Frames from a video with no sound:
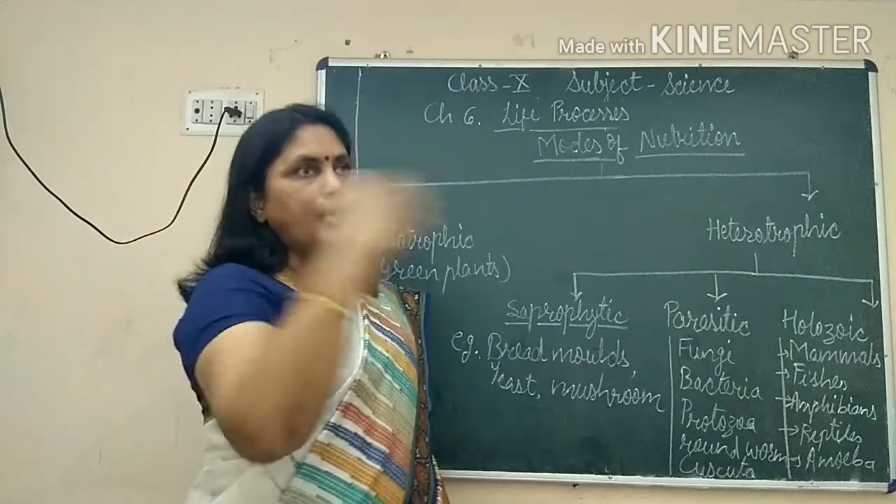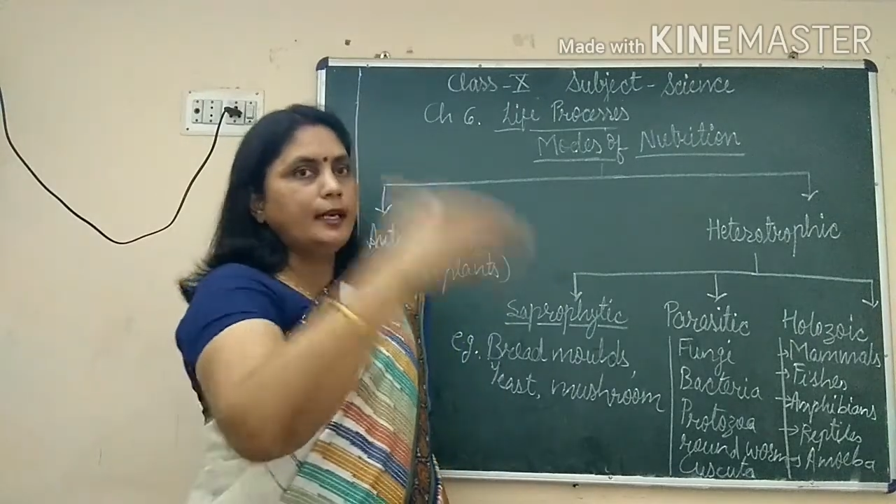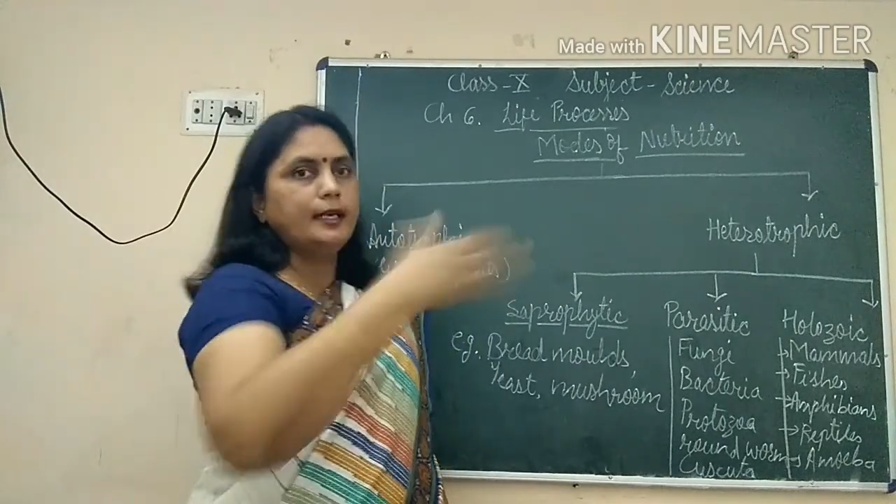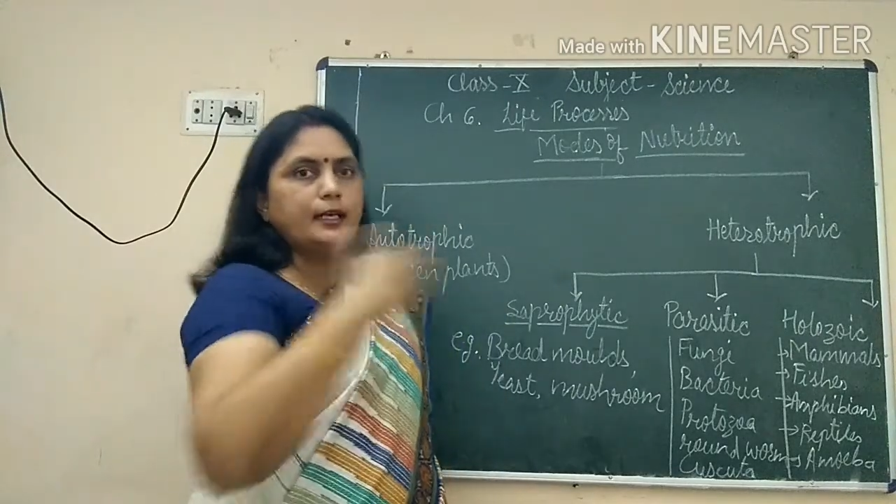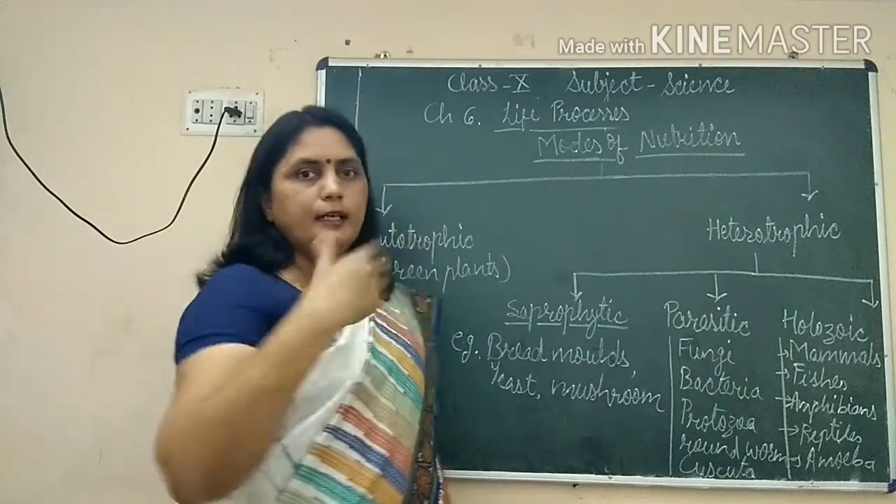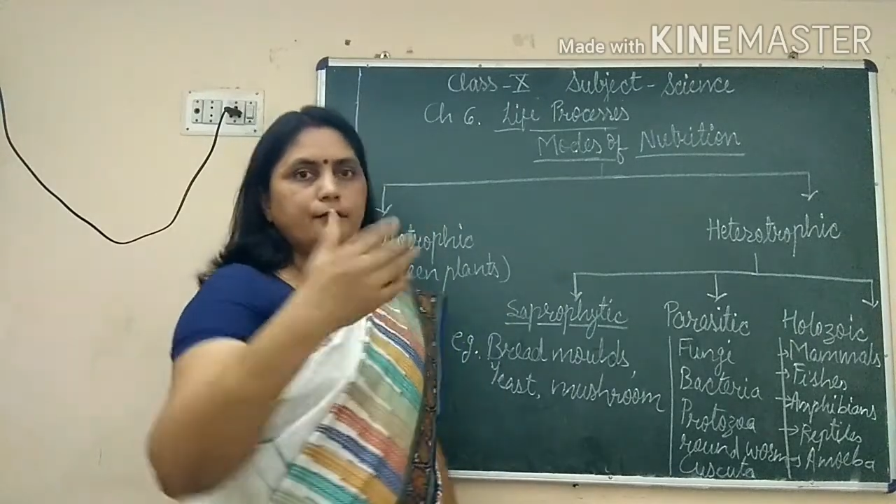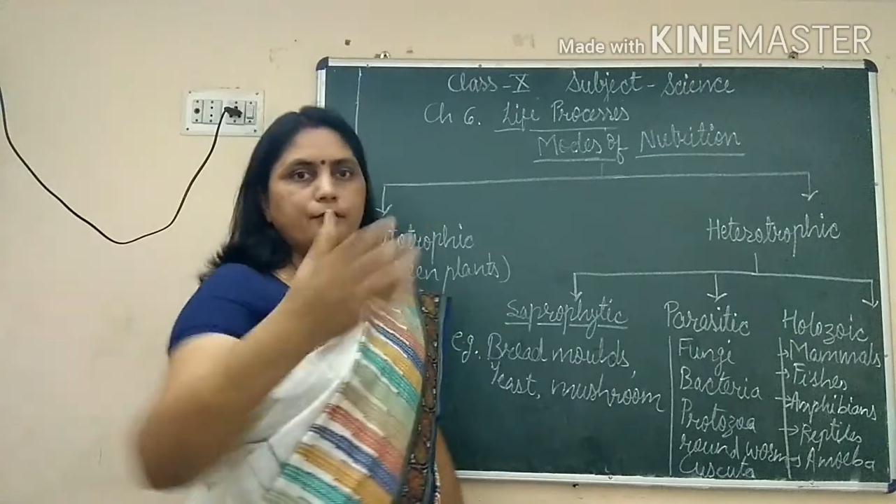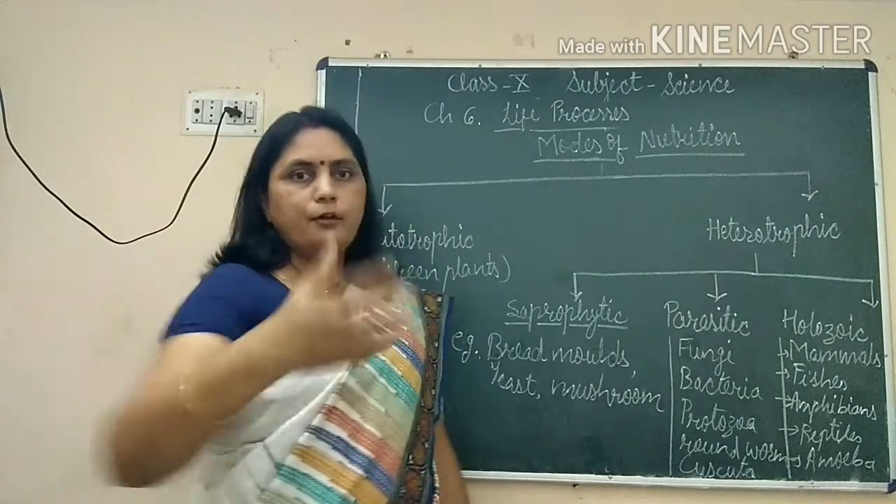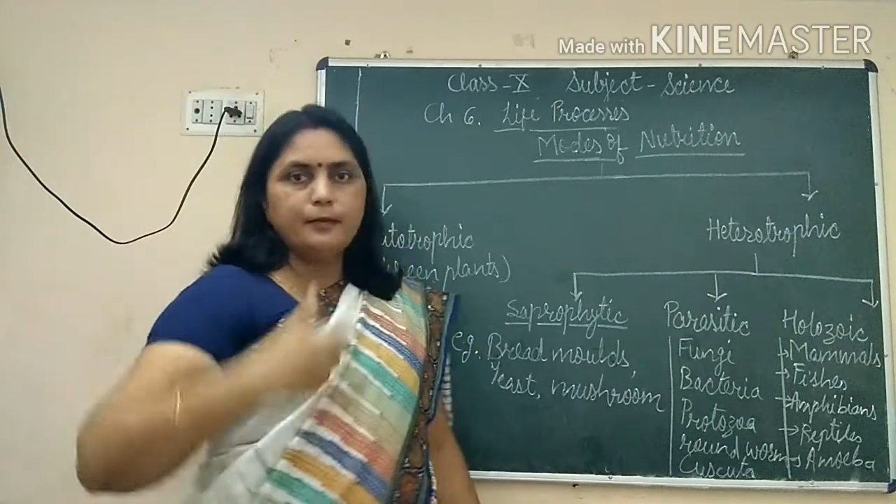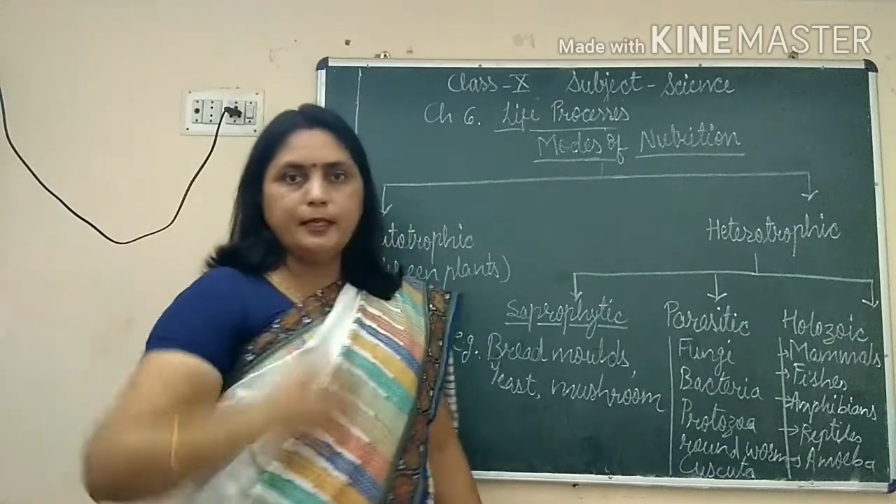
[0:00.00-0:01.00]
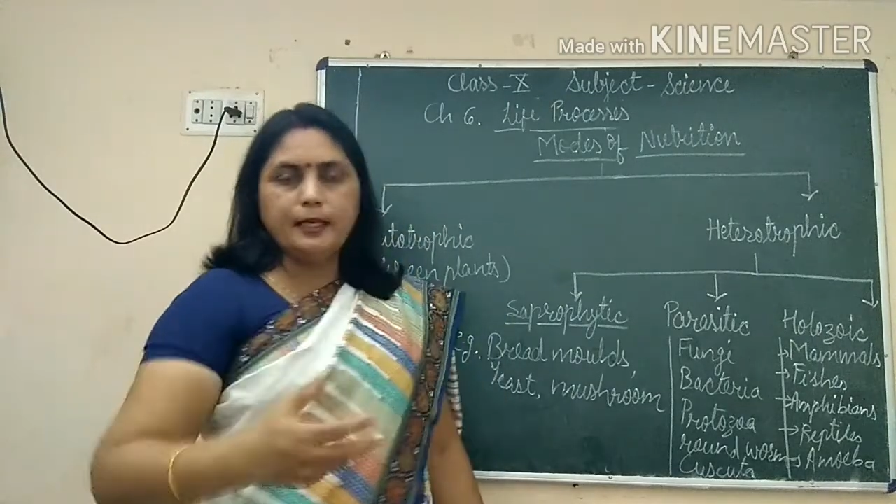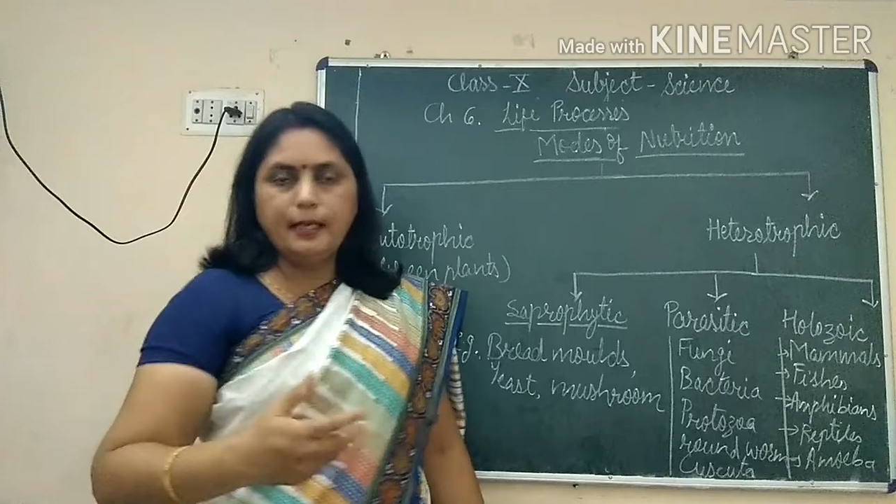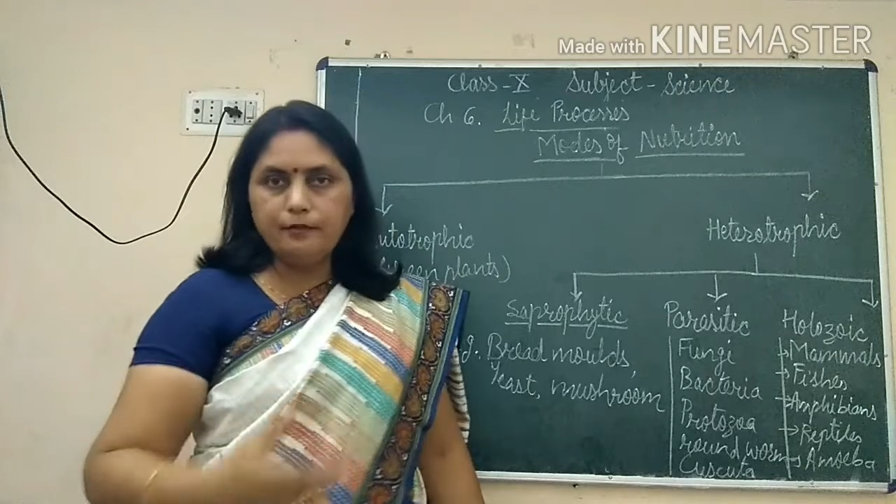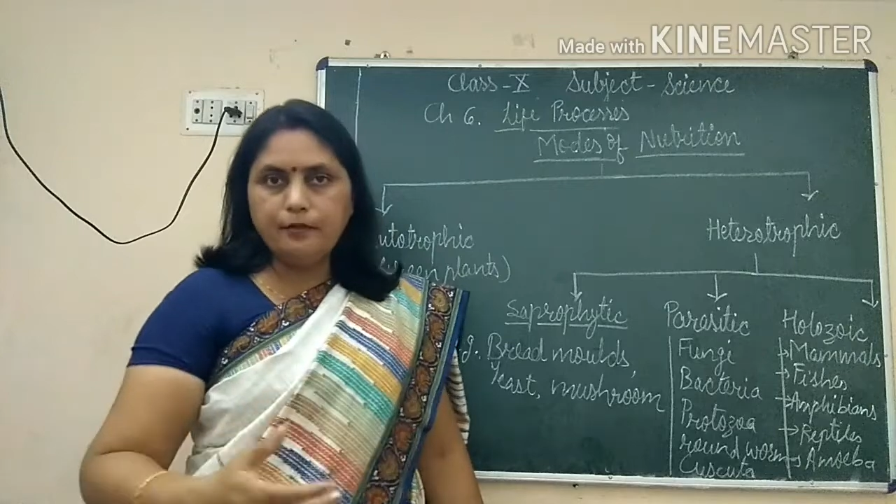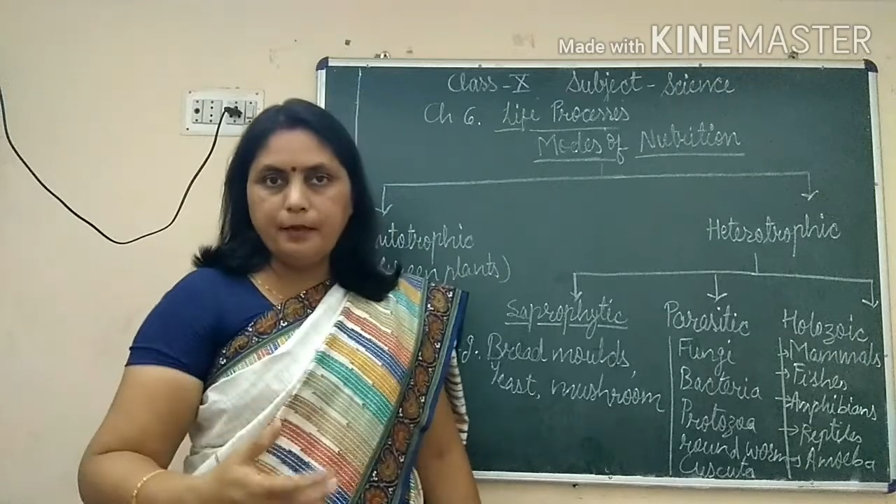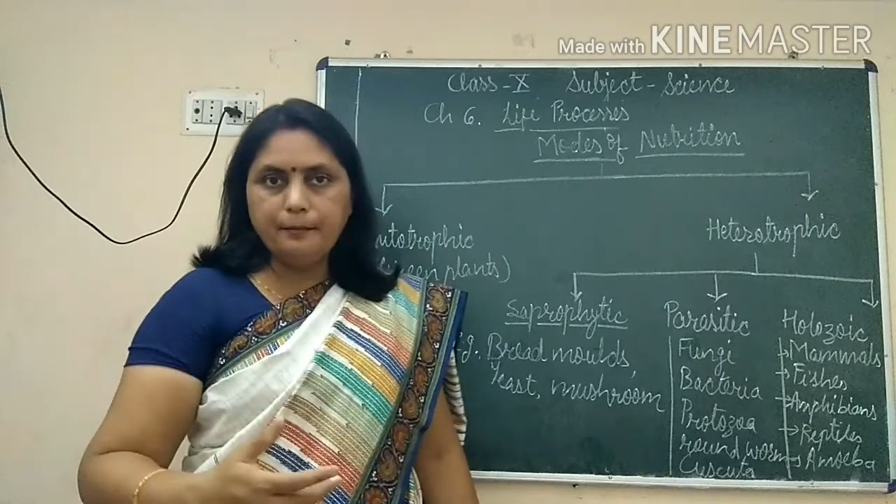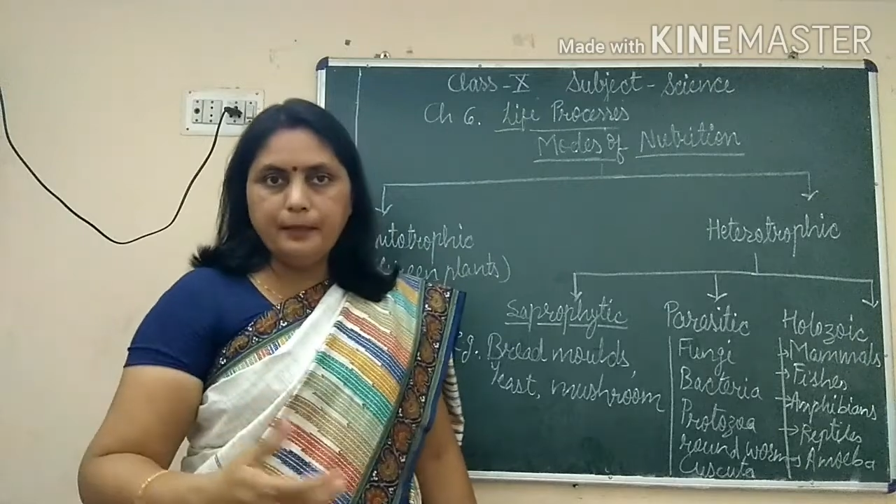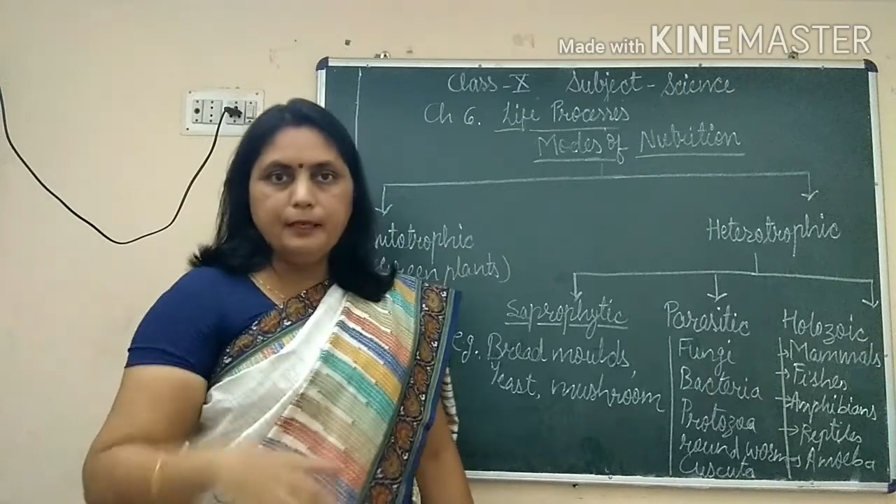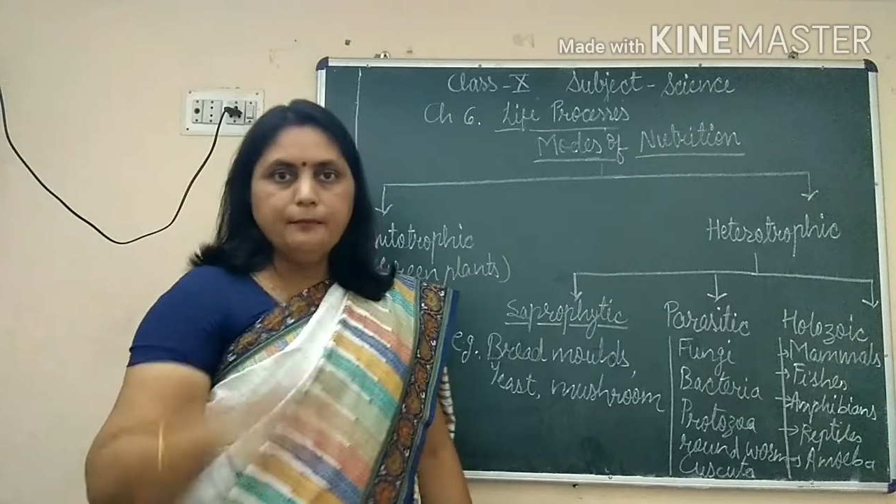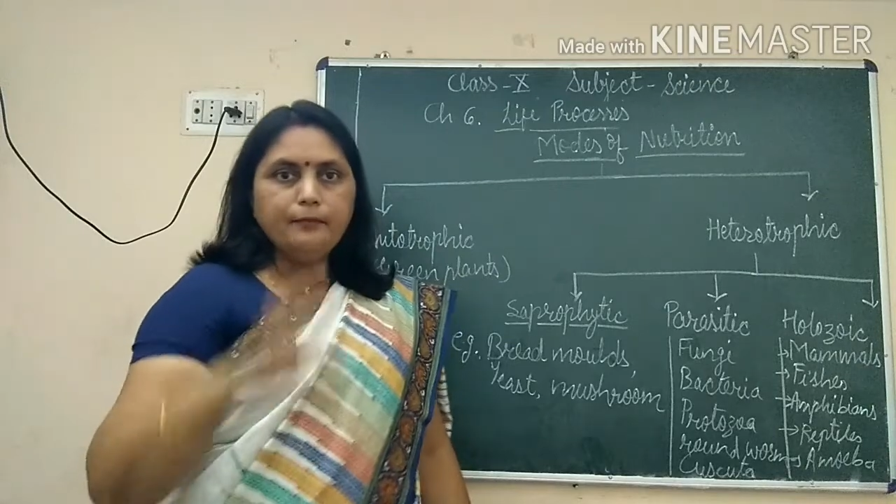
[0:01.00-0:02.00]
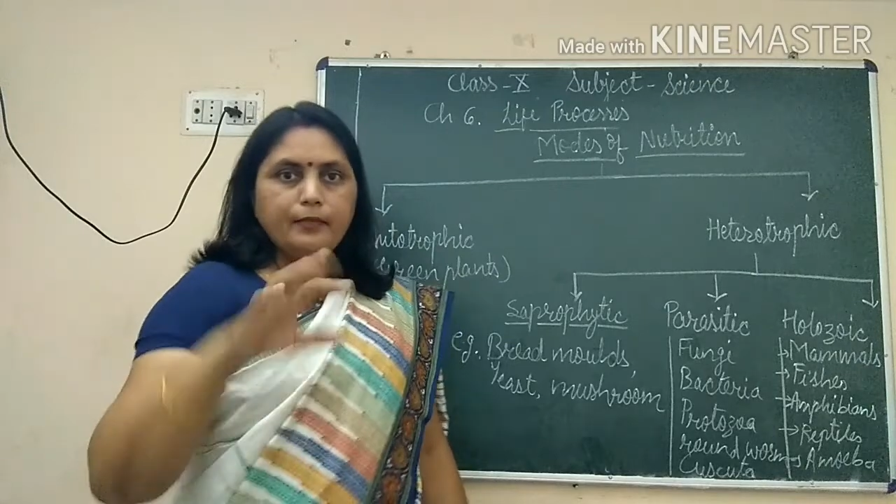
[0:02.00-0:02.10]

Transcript: directly from their environment